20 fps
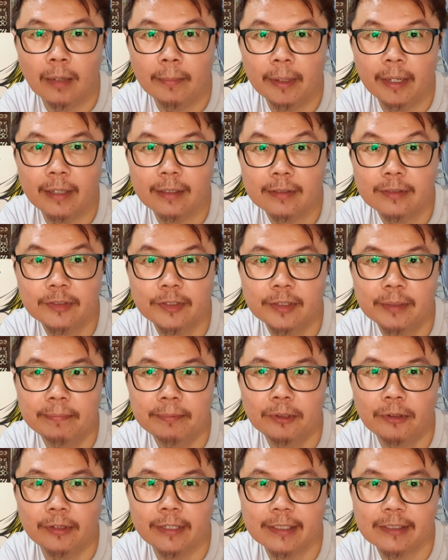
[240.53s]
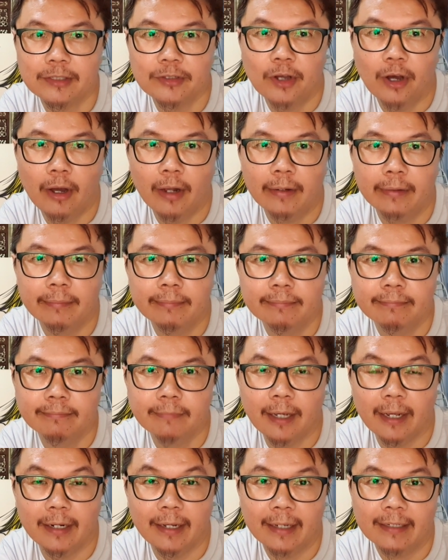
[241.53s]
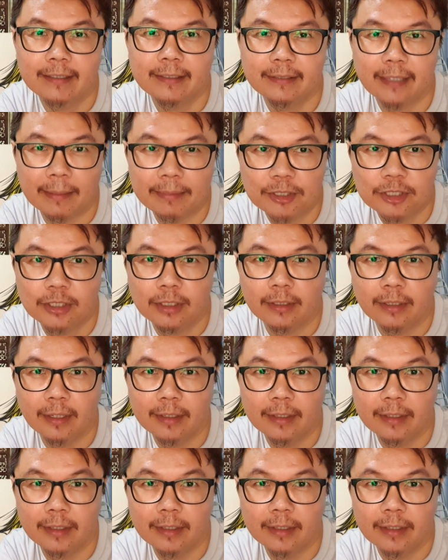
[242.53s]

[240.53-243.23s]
And Singapore is not an exception.